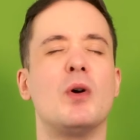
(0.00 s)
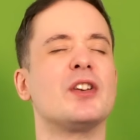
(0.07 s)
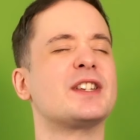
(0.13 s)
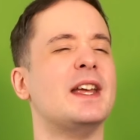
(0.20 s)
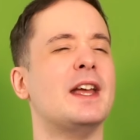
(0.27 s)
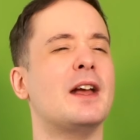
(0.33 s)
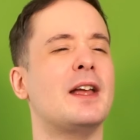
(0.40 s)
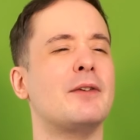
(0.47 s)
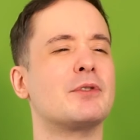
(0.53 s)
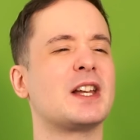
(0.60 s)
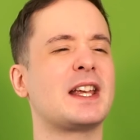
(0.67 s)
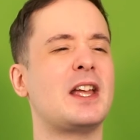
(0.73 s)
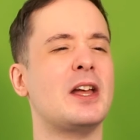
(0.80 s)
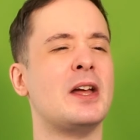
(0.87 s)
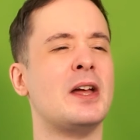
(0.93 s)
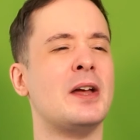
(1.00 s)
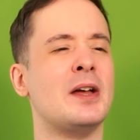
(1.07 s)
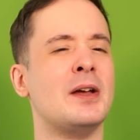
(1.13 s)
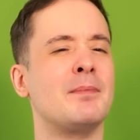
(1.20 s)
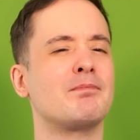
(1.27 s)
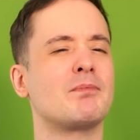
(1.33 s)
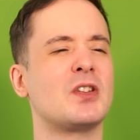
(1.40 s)
was it? It was like
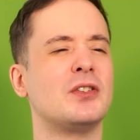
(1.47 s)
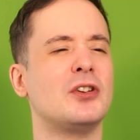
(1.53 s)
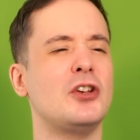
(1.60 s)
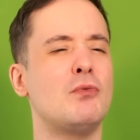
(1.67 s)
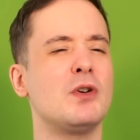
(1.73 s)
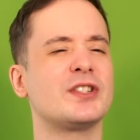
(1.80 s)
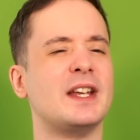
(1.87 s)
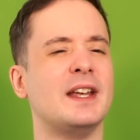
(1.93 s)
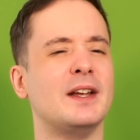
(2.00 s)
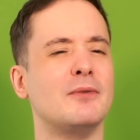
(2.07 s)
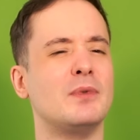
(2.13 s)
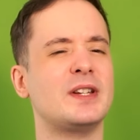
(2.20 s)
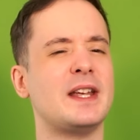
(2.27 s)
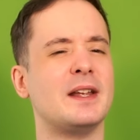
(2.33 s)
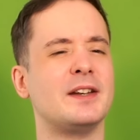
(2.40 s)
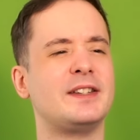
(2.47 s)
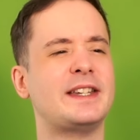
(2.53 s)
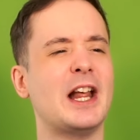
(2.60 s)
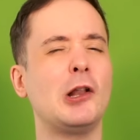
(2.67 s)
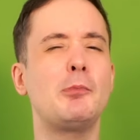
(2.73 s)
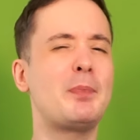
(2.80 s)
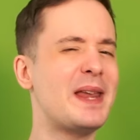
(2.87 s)
a who was it? Was it
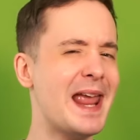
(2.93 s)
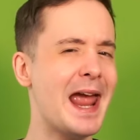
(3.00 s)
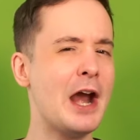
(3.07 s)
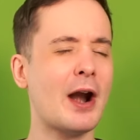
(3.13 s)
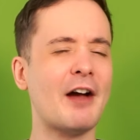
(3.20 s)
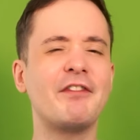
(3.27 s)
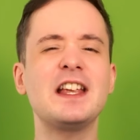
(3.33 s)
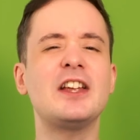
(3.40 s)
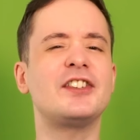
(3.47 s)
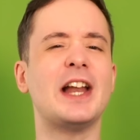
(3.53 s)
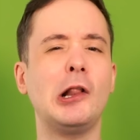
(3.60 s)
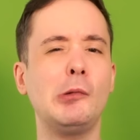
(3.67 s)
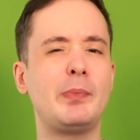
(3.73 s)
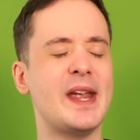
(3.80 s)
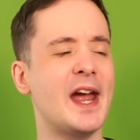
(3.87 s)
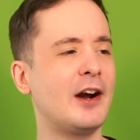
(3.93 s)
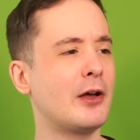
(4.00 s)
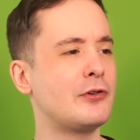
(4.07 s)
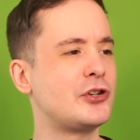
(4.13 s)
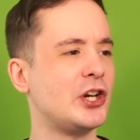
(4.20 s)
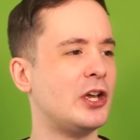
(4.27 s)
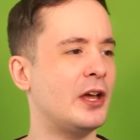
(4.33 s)
Del Piero? I think a Del
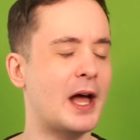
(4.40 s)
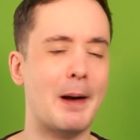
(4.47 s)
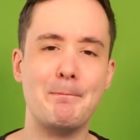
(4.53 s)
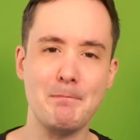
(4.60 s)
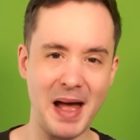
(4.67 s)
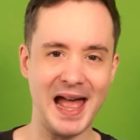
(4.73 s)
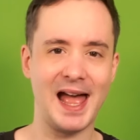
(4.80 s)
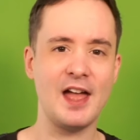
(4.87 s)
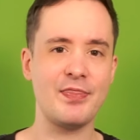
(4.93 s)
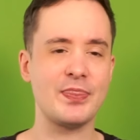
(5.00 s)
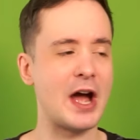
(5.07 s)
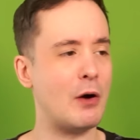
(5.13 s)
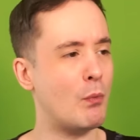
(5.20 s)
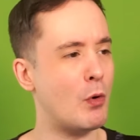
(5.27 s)
Piero shirt, and Matt had that